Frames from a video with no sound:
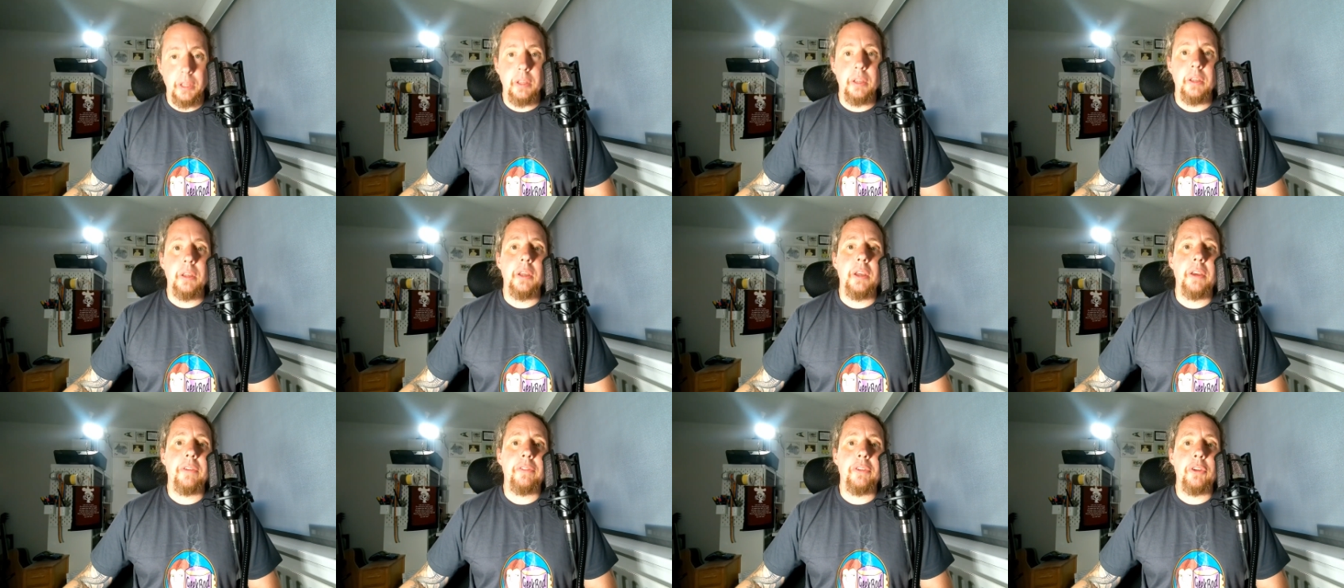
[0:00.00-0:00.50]

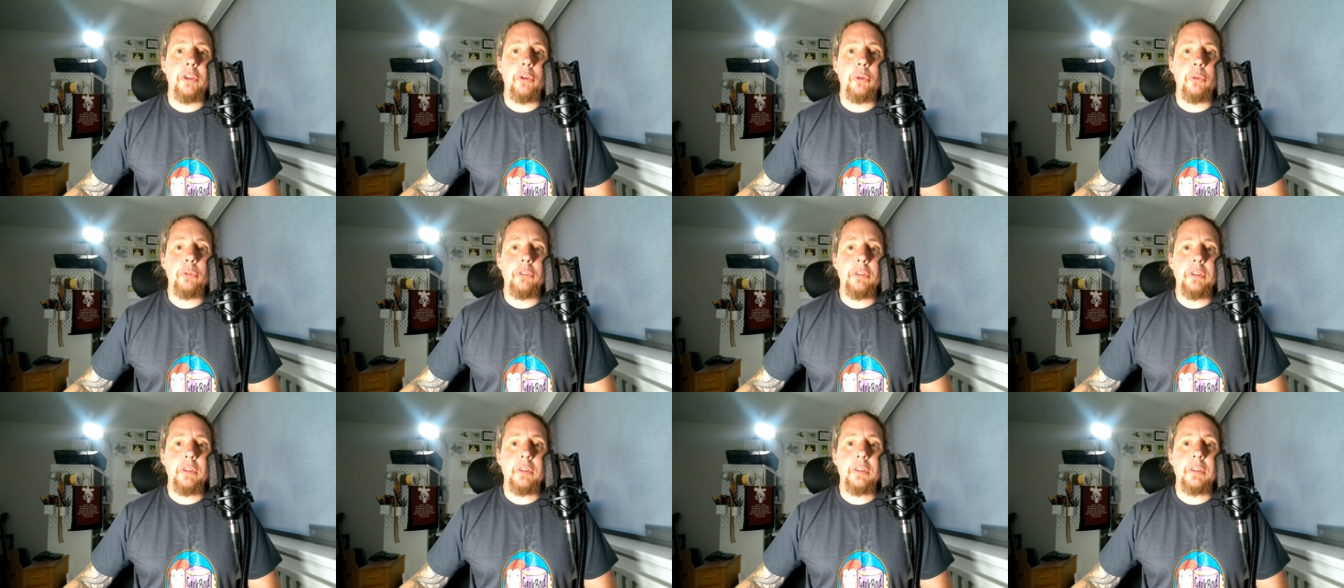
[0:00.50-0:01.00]
If you're
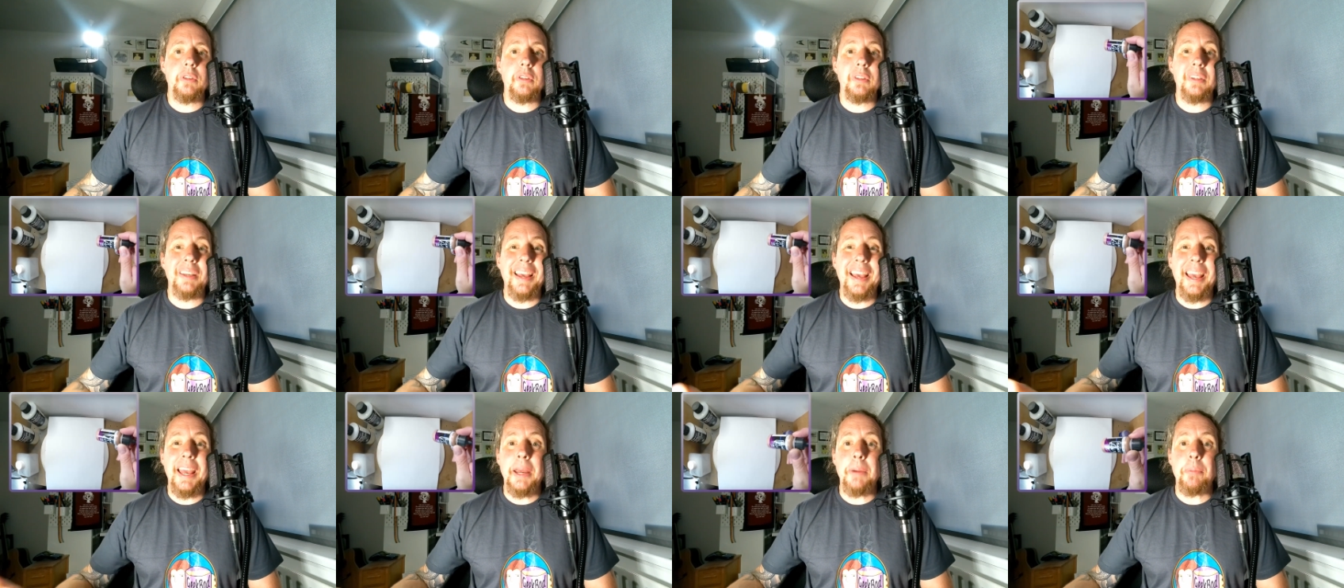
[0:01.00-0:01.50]
using
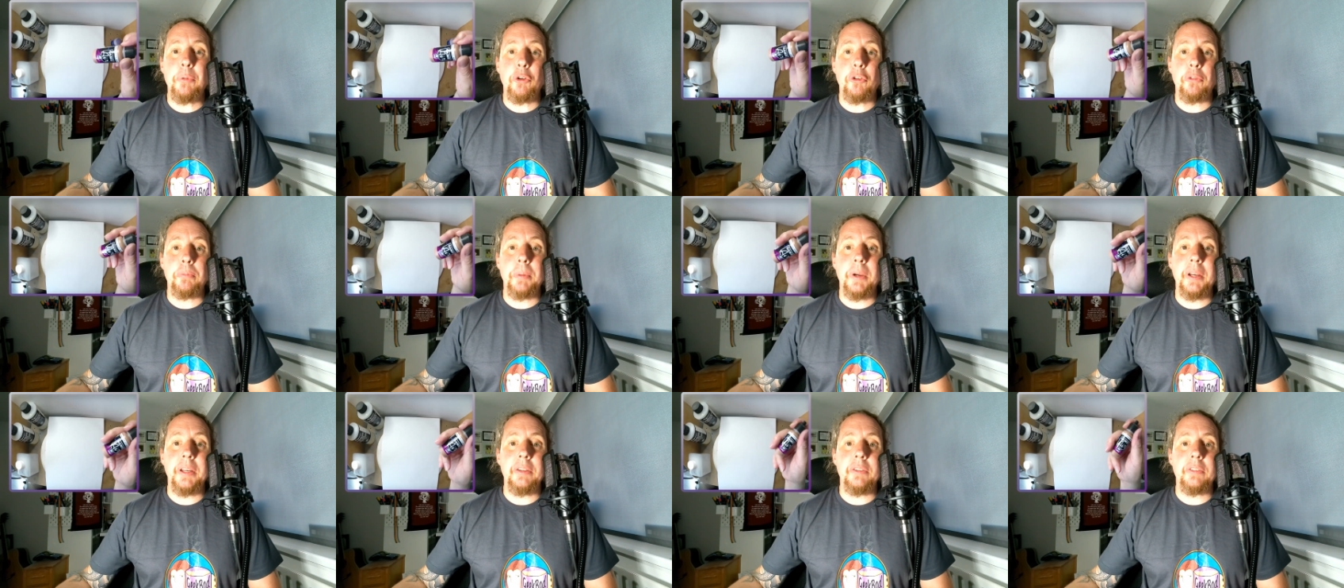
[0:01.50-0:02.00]
airbrush
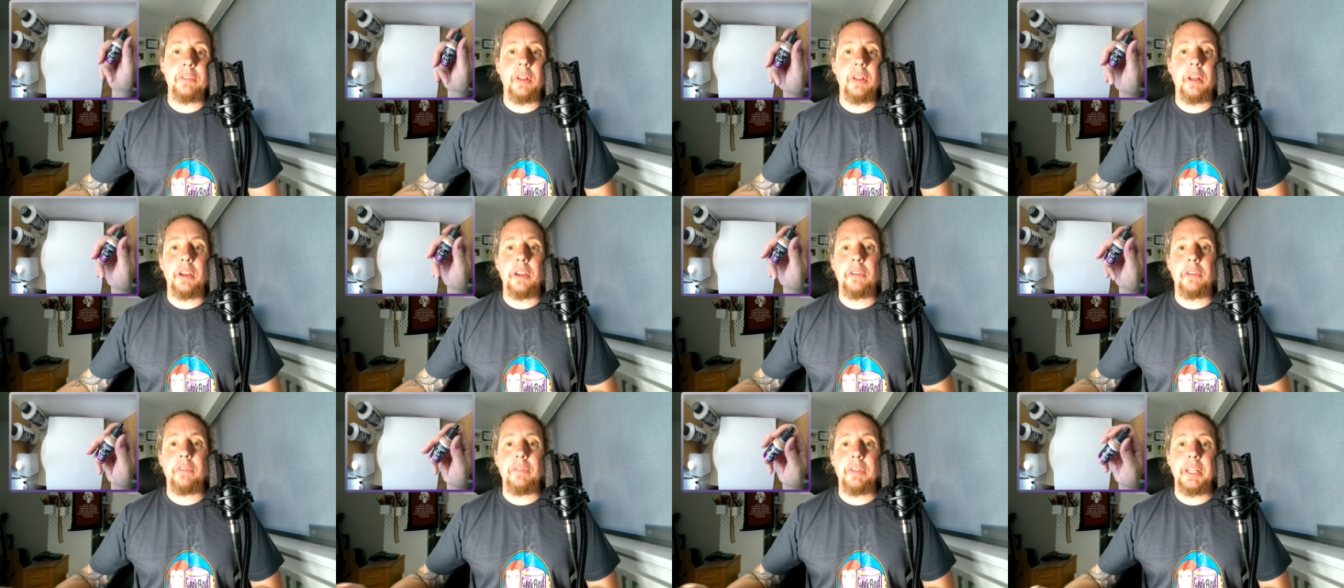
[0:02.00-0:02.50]
paints
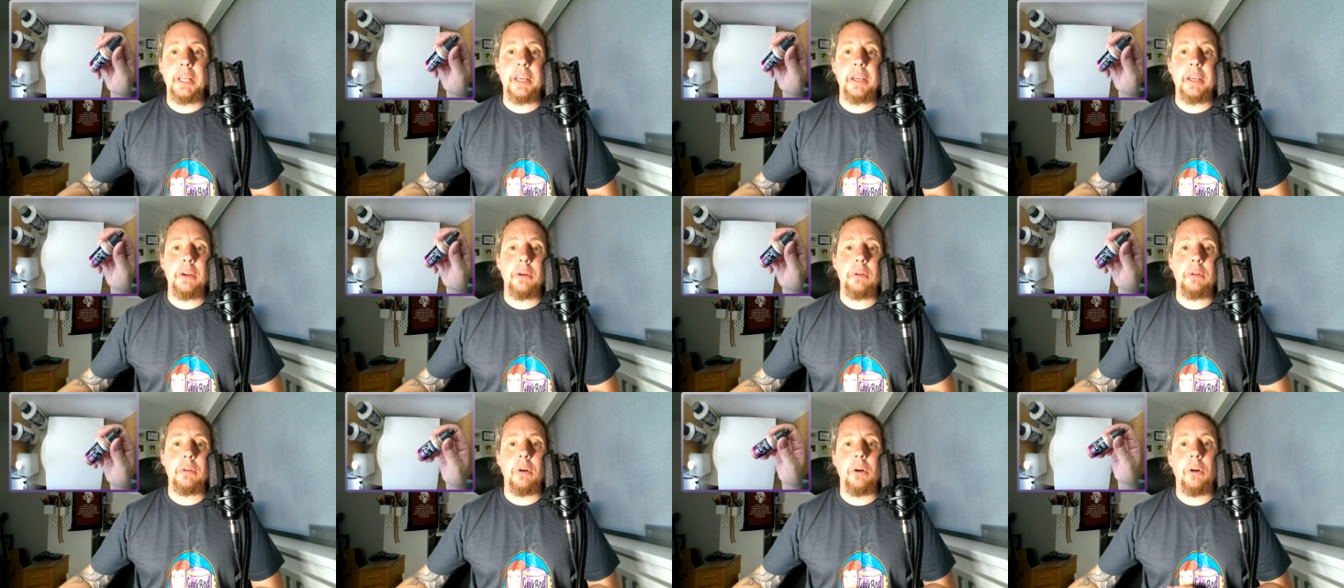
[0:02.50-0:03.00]
like
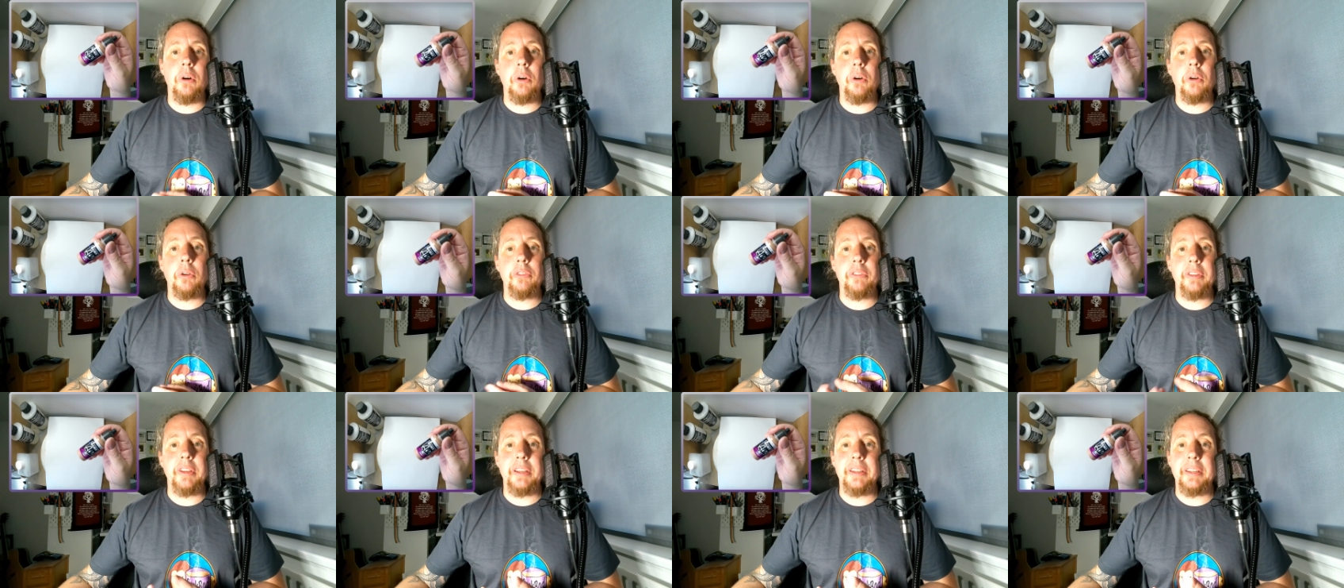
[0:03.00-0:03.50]
Vallejo
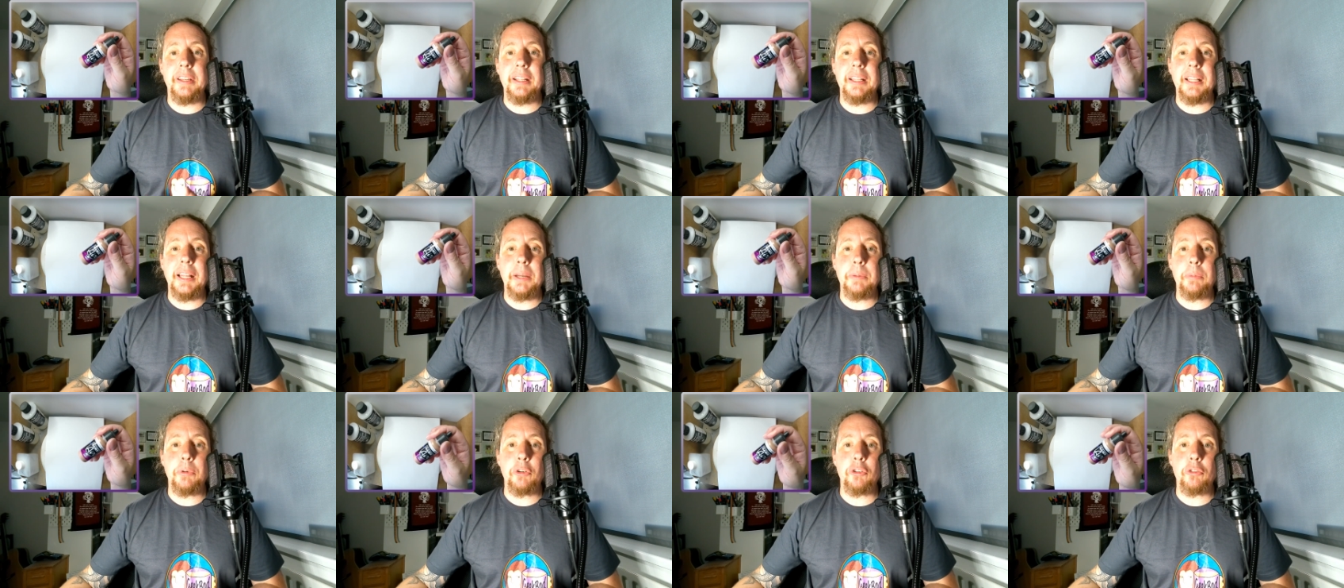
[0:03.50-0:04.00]
or Citadel
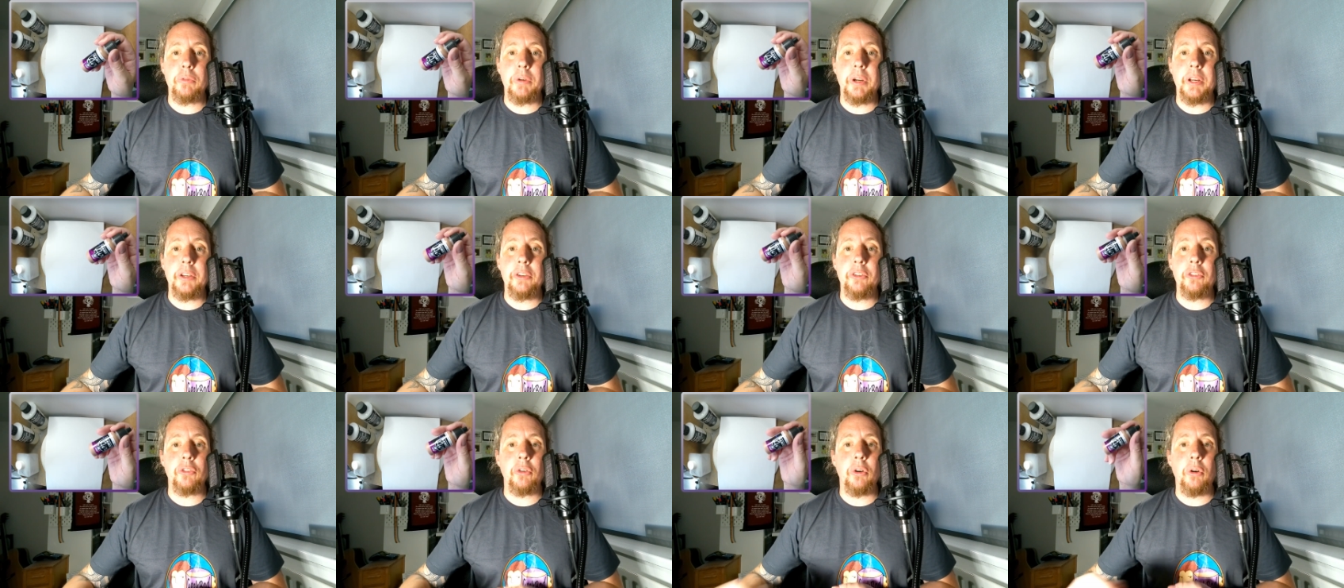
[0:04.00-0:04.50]
airbrush
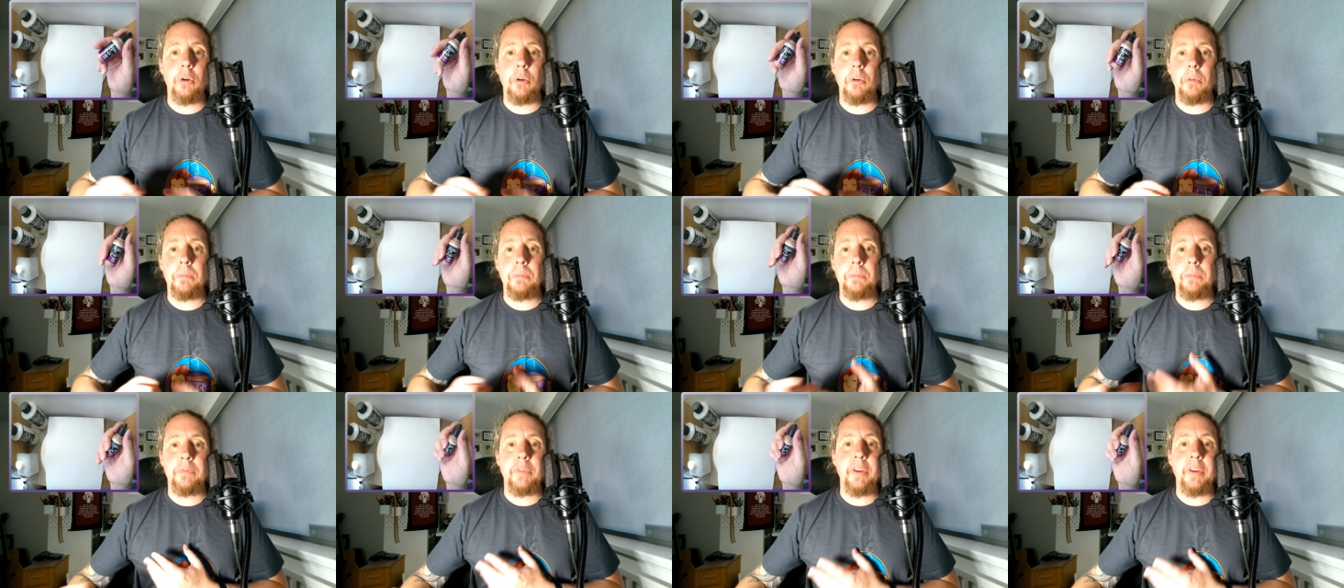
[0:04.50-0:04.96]
range or